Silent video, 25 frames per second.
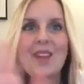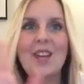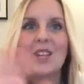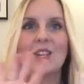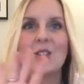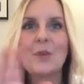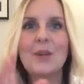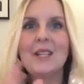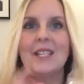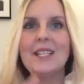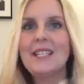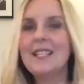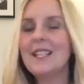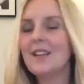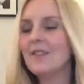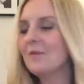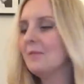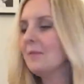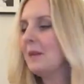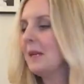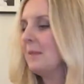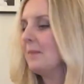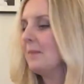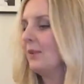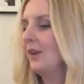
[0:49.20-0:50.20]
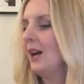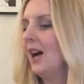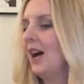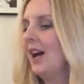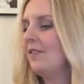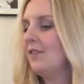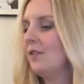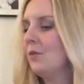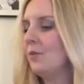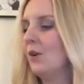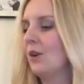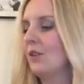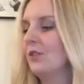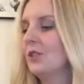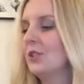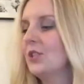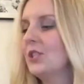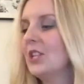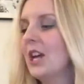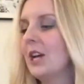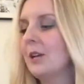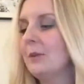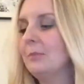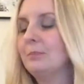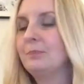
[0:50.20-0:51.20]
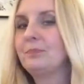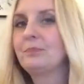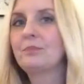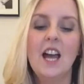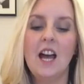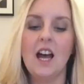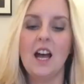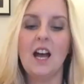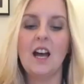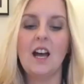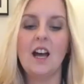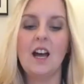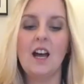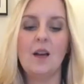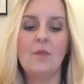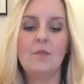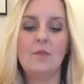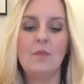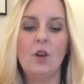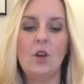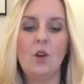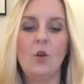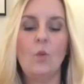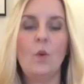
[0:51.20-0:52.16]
27 people. Hi everyone. So um,